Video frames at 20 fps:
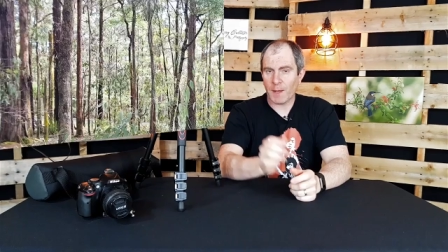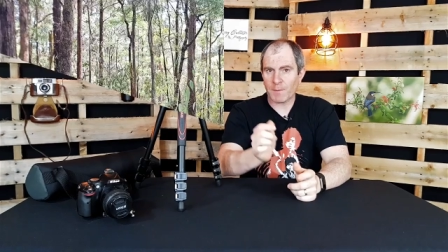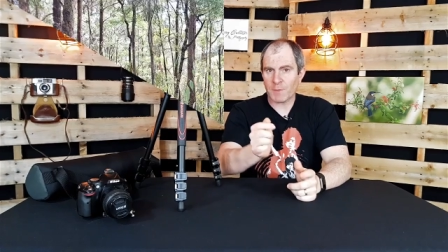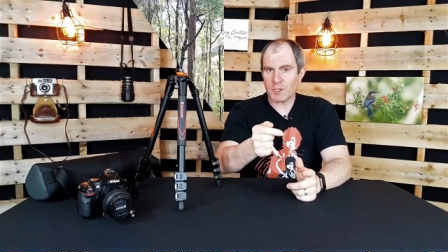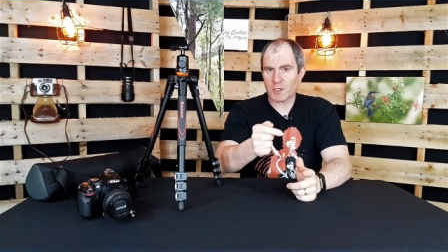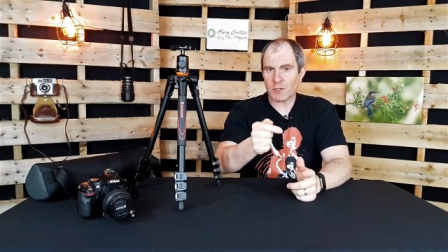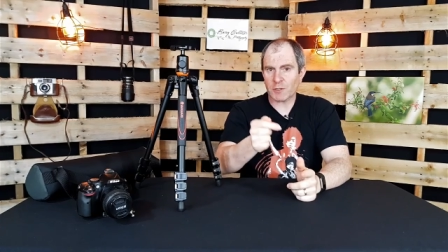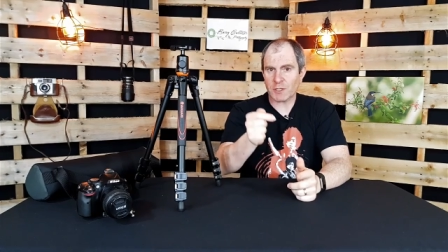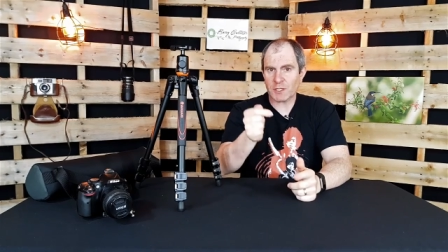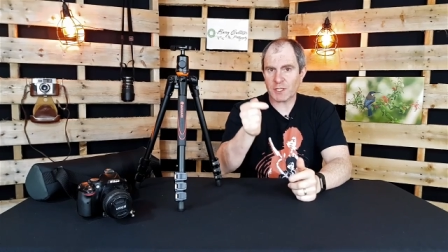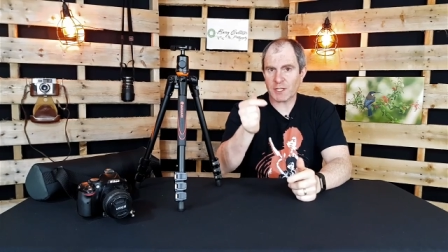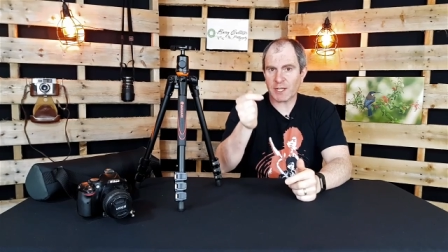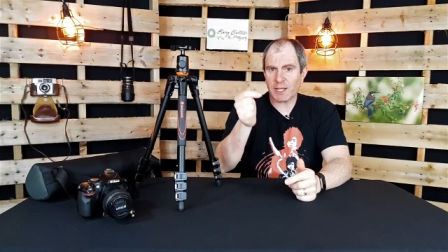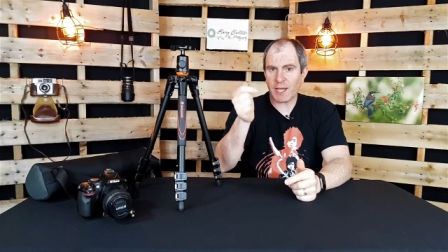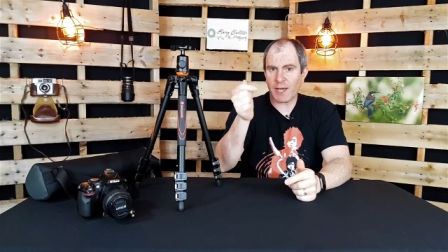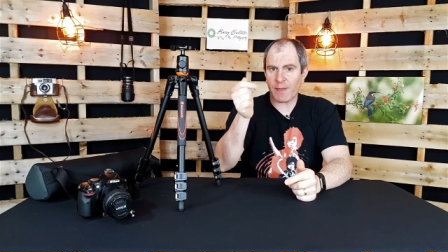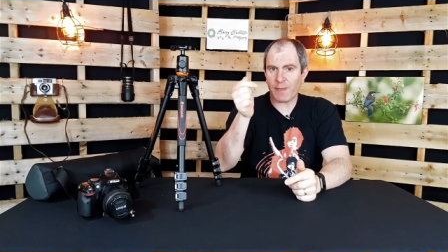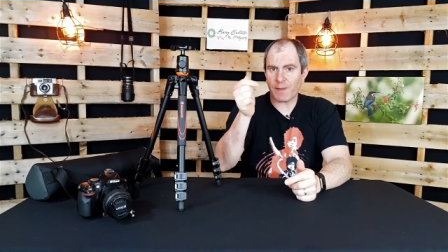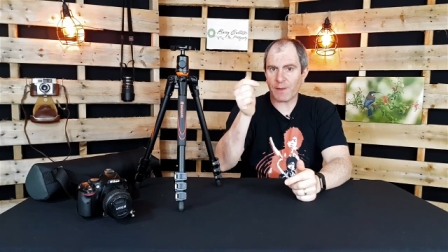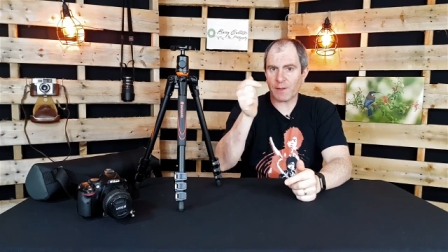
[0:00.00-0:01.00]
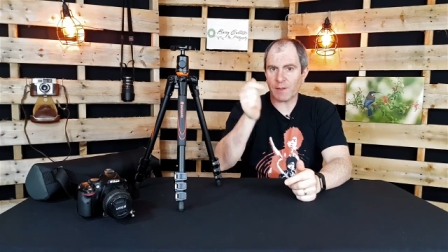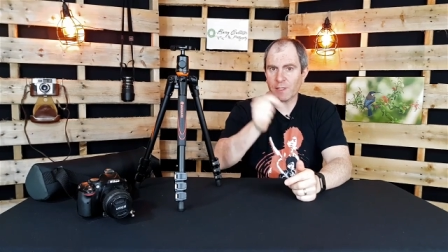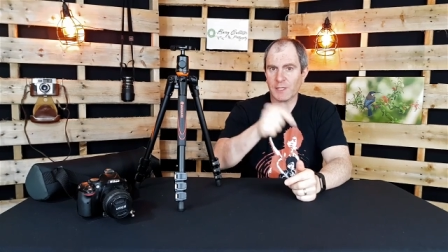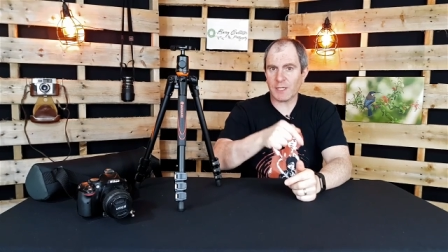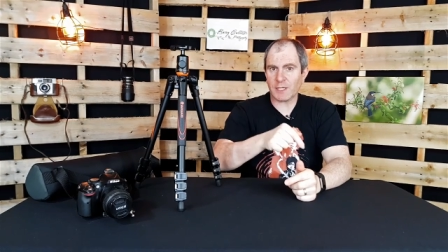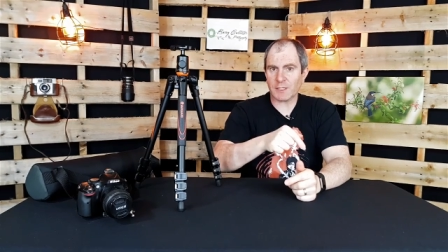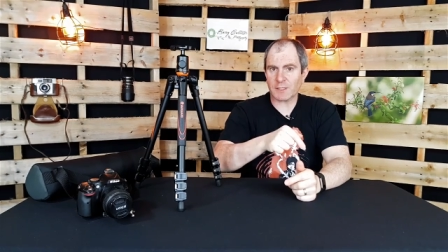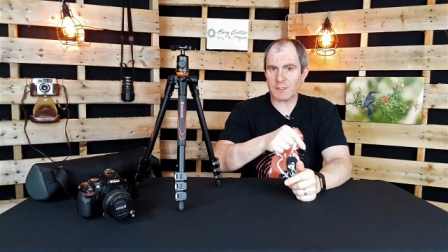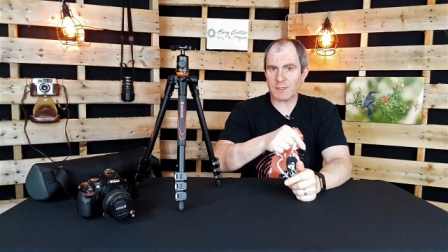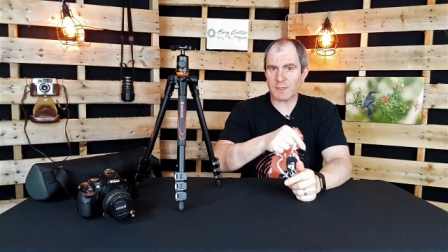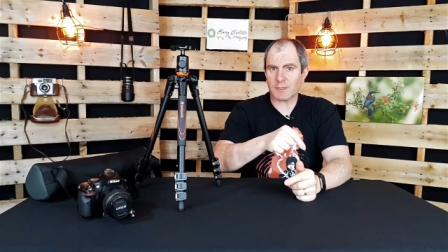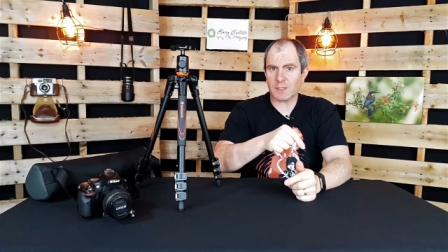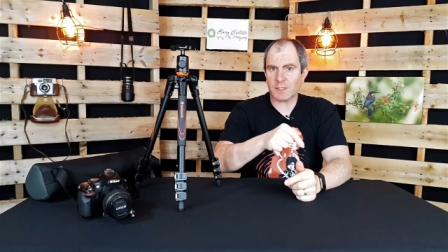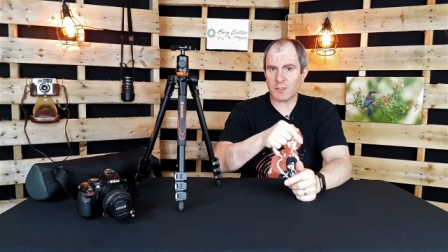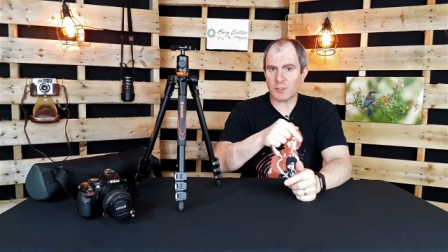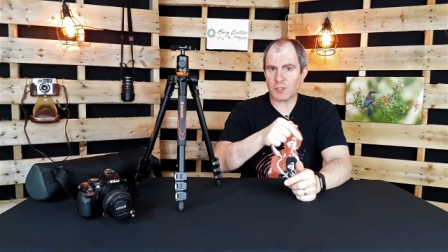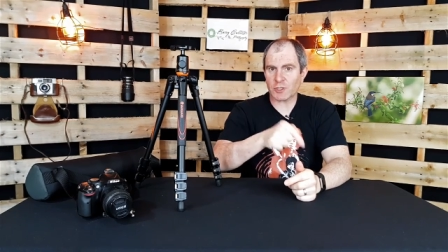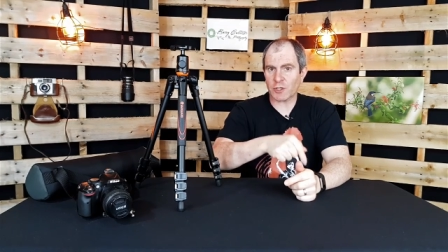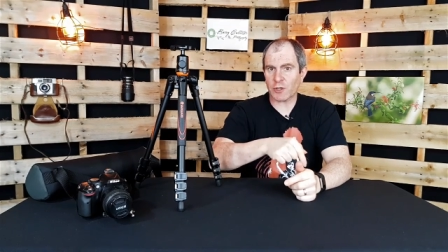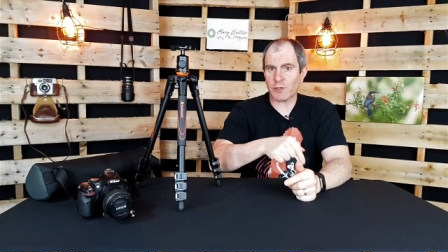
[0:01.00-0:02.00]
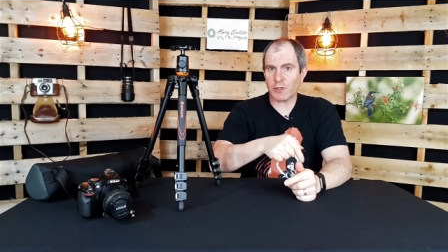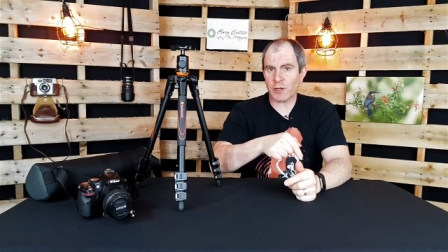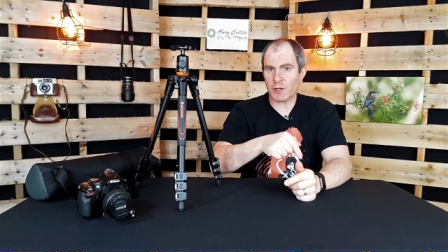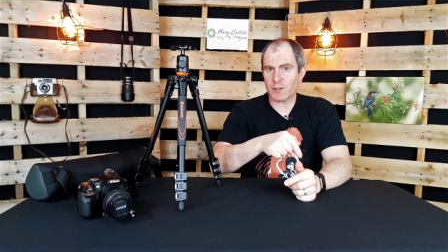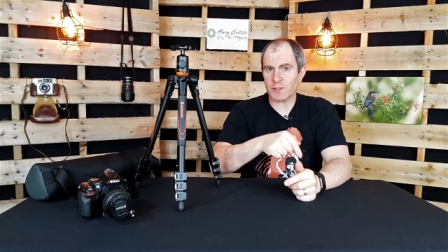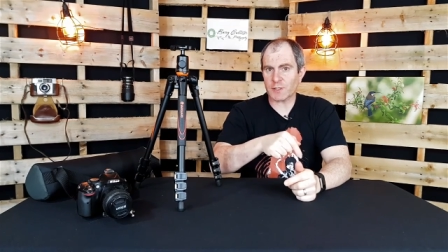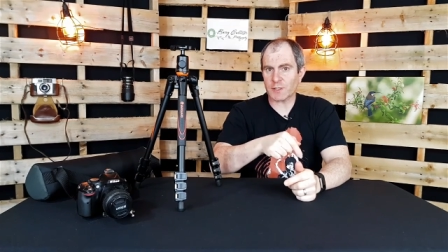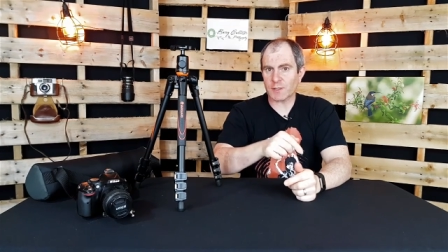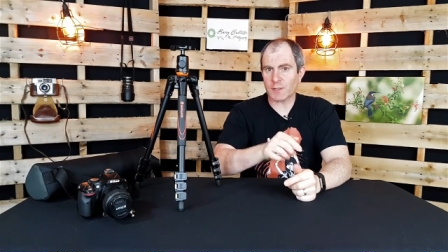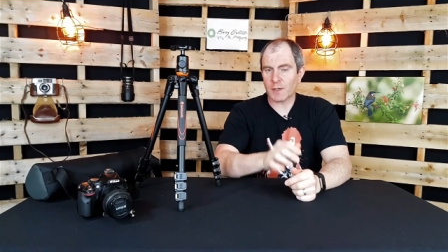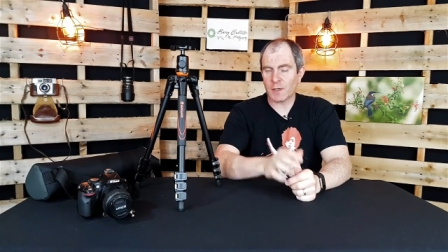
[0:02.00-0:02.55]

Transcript: Be sure to check out the links and show notes.